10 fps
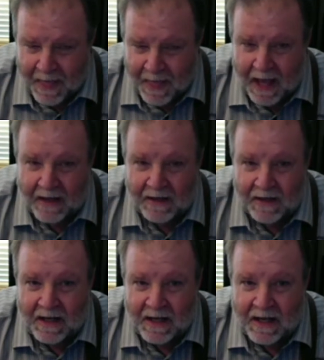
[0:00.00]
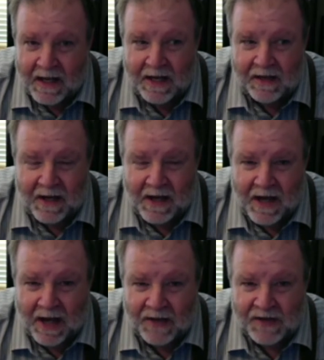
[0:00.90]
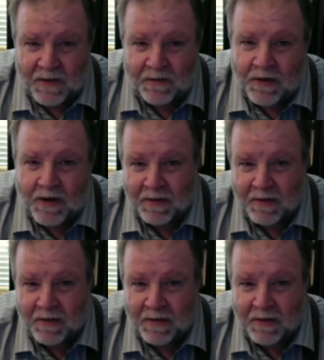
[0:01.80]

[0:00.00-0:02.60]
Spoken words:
and he has a pretty